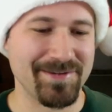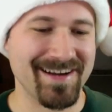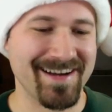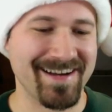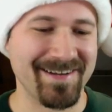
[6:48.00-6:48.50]

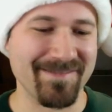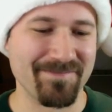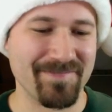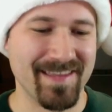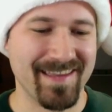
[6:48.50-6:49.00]

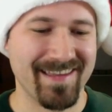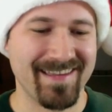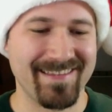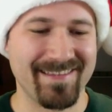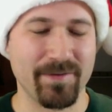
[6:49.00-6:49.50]
um,
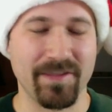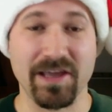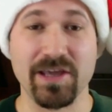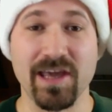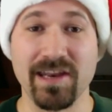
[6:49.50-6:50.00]
to
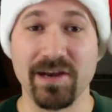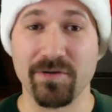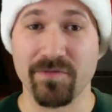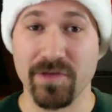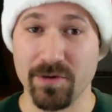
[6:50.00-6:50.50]
like a, an
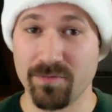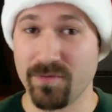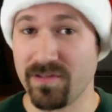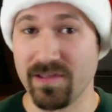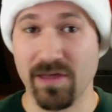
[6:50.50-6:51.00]
interview
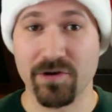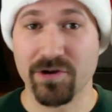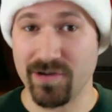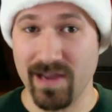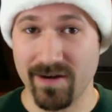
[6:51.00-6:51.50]
with another
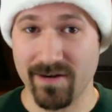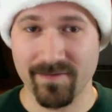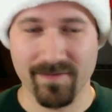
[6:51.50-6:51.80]
creator